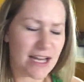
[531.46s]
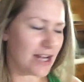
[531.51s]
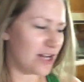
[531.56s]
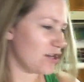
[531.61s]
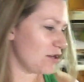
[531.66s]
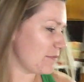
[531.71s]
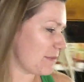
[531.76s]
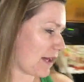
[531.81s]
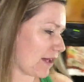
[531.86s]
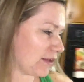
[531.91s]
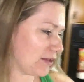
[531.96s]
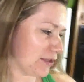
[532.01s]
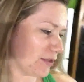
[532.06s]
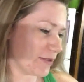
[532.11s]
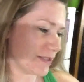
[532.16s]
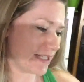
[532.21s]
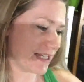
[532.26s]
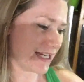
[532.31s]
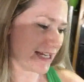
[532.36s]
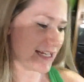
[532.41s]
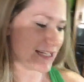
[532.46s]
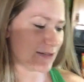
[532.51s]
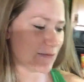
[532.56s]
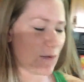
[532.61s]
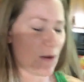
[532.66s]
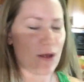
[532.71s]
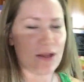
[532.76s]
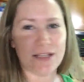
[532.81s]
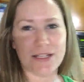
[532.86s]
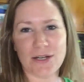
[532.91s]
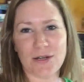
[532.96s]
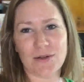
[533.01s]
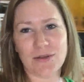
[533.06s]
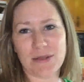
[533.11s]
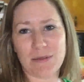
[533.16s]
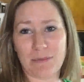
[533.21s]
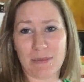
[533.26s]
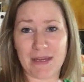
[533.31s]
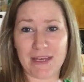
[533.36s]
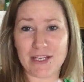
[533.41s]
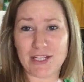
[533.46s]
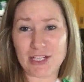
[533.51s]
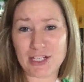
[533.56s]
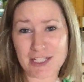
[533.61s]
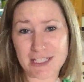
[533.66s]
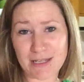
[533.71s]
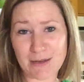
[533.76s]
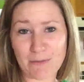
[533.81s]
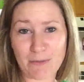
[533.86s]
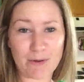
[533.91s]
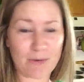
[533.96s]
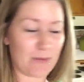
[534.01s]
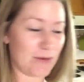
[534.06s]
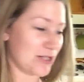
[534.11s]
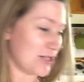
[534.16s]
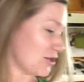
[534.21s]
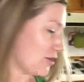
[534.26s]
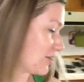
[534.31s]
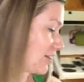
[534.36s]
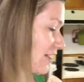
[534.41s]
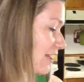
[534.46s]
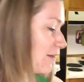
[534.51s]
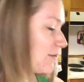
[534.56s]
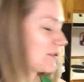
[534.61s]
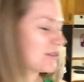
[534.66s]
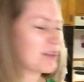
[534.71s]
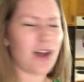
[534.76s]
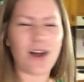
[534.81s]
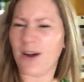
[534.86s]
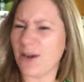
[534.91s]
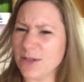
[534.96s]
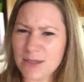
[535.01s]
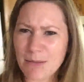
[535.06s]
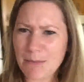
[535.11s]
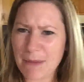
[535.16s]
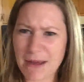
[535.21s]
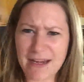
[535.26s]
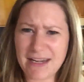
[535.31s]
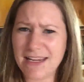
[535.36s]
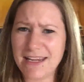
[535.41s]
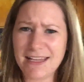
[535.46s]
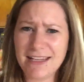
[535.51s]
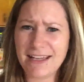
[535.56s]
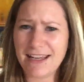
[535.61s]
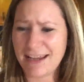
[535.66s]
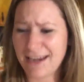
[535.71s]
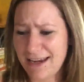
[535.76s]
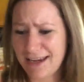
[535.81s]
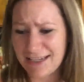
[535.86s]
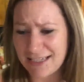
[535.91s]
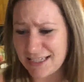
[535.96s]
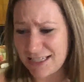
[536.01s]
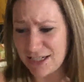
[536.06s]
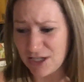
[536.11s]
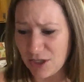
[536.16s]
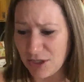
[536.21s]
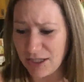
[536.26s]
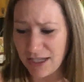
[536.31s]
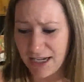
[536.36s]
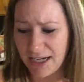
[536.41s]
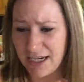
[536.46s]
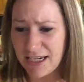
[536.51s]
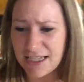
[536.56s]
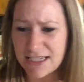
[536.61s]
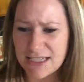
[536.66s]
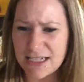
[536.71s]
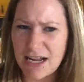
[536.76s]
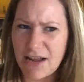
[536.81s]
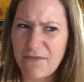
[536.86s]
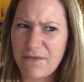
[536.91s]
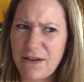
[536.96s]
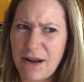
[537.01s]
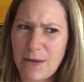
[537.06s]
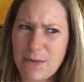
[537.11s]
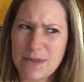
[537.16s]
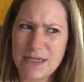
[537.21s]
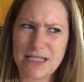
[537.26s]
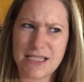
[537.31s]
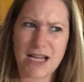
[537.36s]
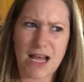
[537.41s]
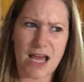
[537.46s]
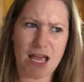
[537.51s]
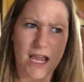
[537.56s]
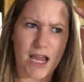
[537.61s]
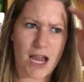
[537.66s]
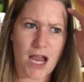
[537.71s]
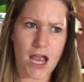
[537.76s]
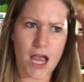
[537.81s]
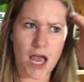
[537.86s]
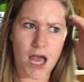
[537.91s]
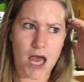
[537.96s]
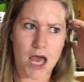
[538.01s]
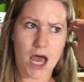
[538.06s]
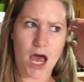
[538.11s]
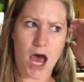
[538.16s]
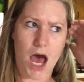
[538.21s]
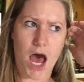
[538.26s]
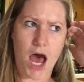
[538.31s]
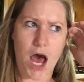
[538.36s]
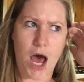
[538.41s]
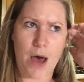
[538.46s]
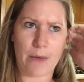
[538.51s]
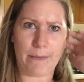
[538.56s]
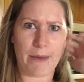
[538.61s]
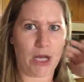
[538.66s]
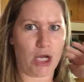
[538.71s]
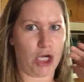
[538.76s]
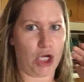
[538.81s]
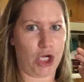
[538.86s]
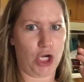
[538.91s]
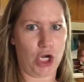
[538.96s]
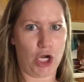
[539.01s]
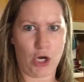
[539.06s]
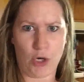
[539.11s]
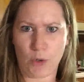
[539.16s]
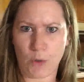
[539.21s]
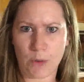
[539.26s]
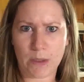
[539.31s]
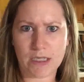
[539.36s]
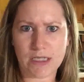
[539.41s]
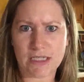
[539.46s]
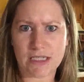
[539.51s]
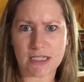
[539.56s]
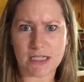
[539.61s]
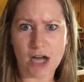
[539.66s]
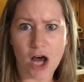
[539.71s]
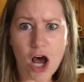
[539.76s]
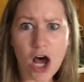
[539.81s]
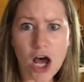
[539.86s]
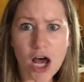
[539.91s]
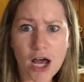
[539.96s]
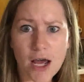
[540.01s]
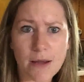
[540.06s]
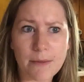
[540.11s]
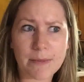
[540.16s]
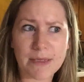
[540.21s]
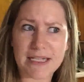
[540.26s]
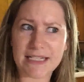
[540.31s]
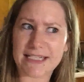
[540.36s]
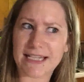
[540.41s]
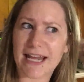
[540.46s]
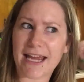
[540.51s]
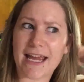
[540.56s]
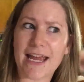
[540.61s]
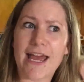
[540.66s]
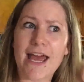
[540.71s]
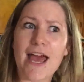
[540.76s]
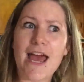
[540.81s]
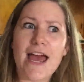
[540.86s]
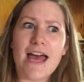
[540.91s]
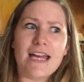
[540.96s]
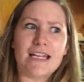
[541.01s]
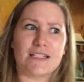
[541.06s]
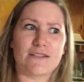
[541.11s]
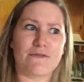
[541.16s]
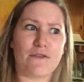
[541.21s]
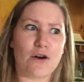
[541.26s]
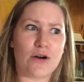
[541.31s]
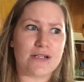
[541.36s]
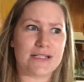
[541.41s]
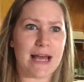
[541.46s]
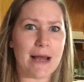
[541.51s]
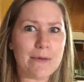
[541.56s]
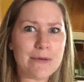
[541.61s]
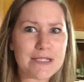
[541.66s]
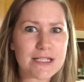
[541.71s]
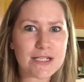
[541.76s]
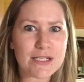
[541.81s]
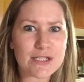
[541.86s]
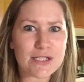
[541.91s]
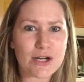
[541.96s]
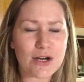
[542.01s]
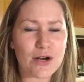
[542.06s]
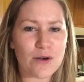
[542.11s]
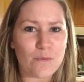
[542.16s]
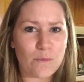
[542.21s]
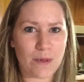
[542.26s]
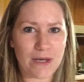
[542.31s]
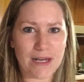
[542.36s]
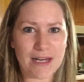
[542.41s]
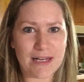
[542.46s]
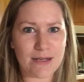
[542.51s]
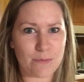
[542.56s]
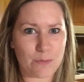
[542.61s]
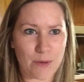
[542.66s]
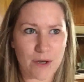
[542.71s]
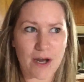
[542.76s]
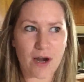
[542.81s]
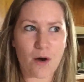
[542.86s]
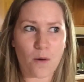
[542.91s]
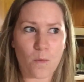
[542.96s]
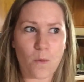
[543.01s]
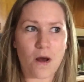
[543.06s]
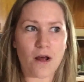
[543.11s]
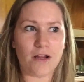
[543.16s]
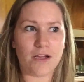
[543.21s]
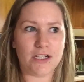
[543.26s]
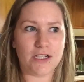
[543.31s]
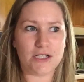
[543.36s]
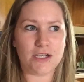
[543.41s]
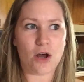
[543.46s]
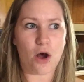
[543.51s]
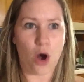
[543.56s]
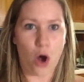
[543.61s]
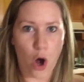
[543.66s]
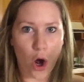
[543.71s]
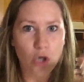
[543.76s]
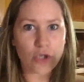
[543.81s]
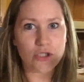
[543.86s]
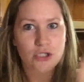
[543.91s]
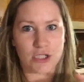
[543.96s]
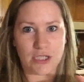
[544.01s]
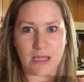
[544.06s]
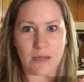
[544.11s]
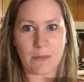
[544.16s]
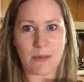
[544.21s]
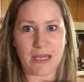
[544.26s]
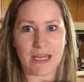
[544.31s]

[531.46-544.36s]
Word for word: tell you about losing his wallet on the beach and someone returning it with all the money still in it and stuff?" And I was like, um, no, he did not because like as far as I was concerned, we didn't bring our wallet onto the